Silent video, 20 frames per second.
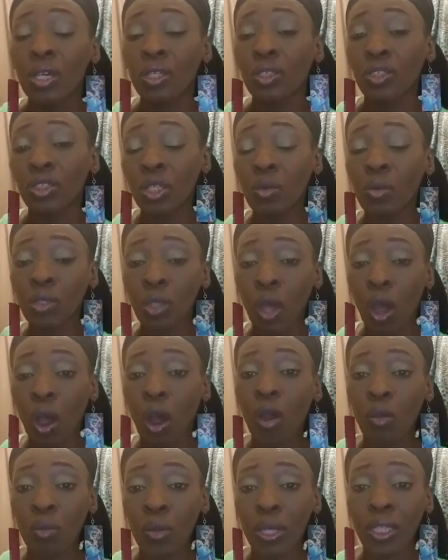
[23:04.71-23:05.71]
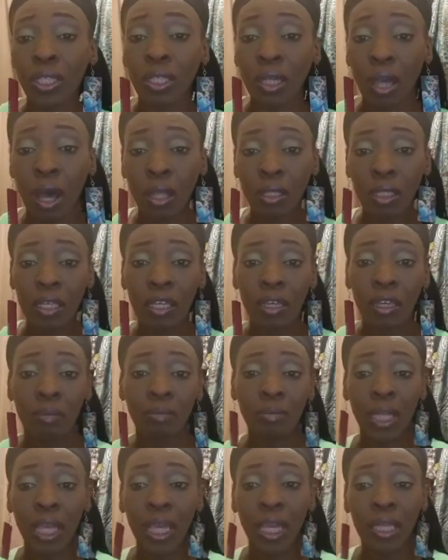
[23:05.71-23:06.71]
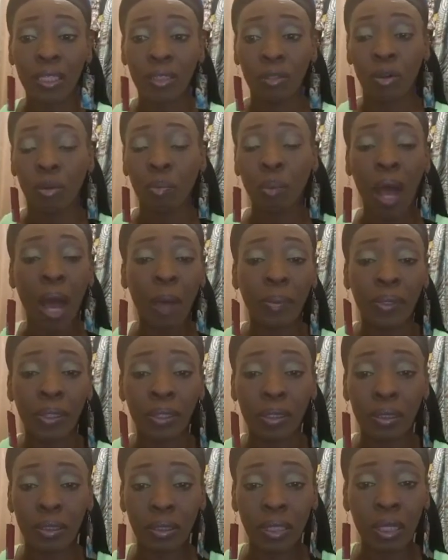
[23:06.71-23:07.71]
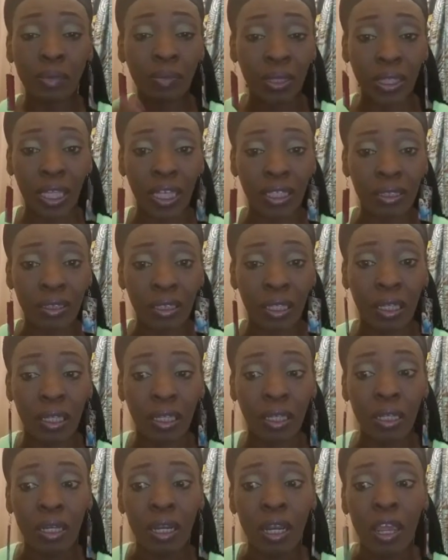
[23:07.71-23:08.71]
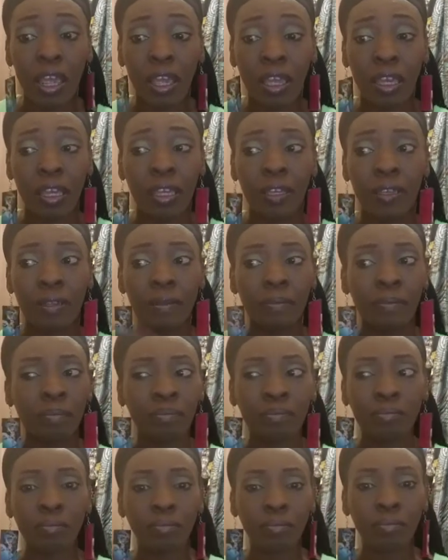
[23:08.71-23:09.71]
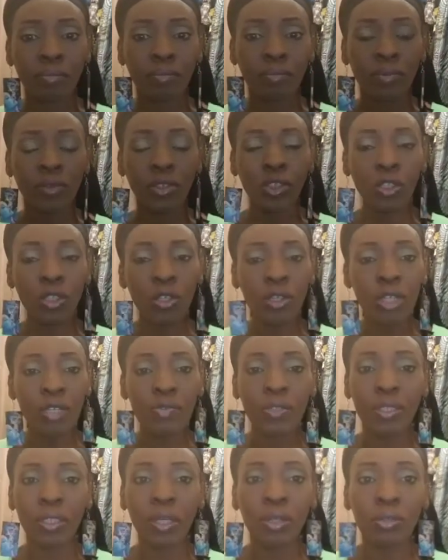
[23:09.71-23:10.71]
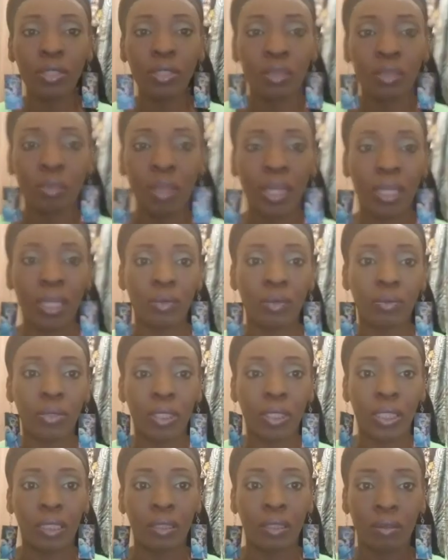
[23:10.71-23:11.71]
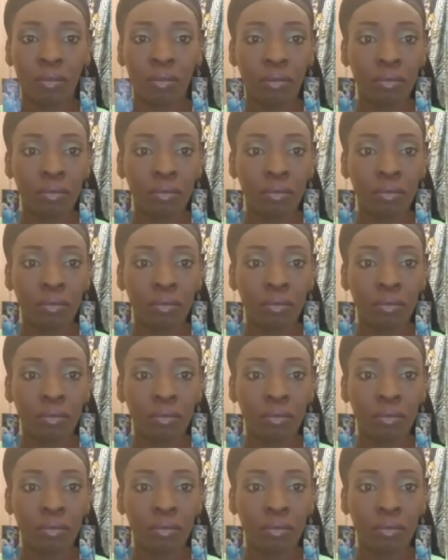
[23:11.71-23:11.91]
she was already calling him daddy or papa or something like that. And you don't even know this man, really.